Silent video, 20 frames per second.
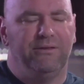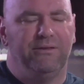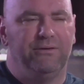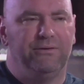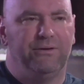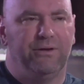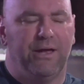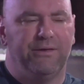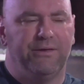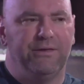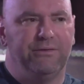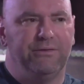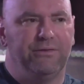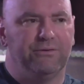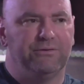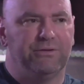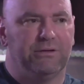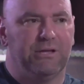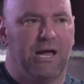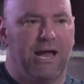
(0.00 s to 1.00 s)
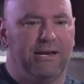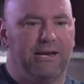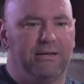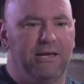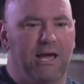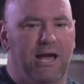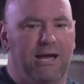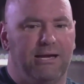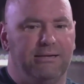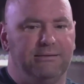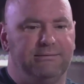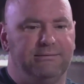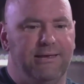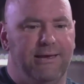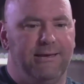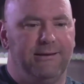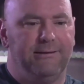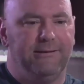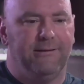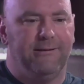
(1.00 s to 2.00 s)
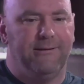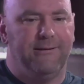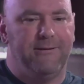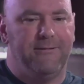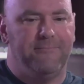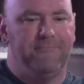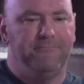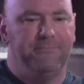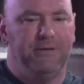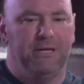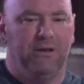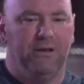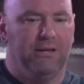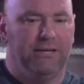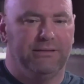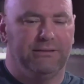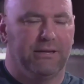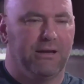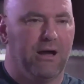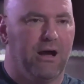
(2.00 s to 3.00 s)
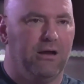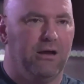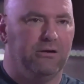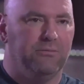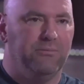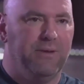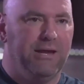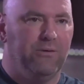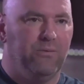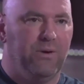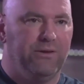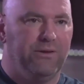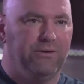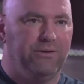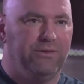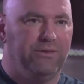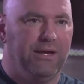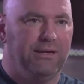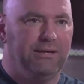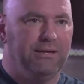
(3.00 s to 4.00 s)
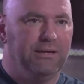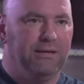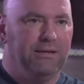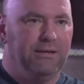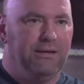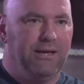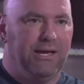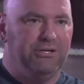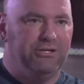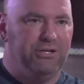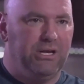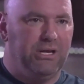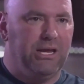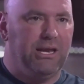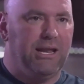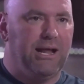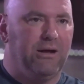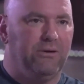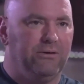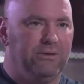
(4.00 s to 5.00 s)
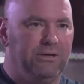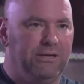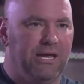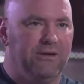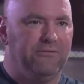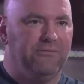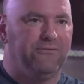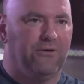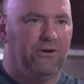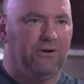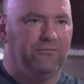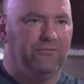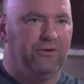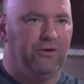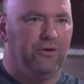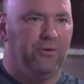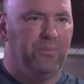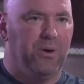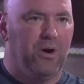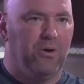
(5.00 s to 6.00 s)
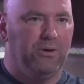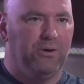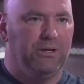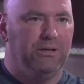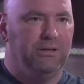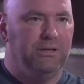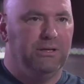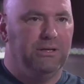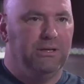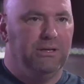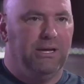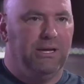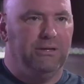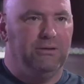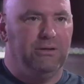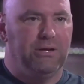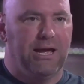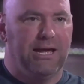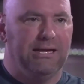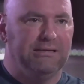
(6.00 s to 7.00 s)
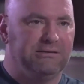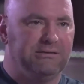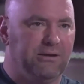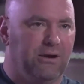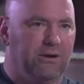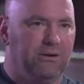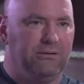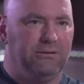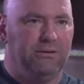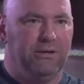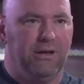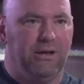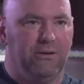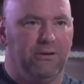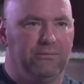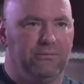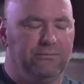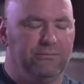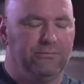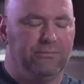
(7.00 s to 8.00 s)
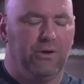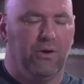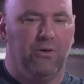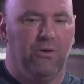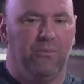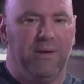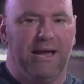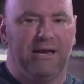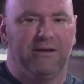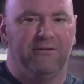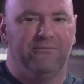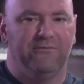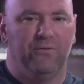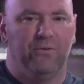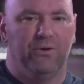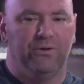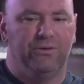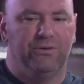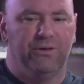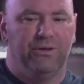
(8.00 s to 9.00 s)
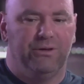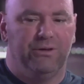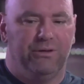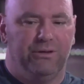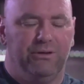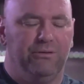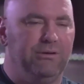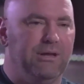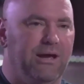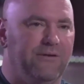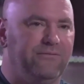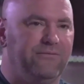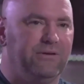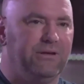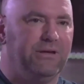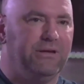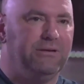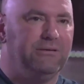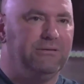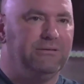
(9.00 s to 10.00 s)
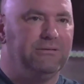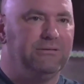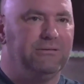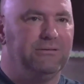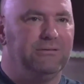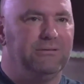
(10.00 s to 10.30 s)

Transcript: Yeah, I think there's a lot of guys that, you know, like the Conor Mayweather thing. As you get out and get in front of your opponent, and you guys start, you know, going back and forth, you definitely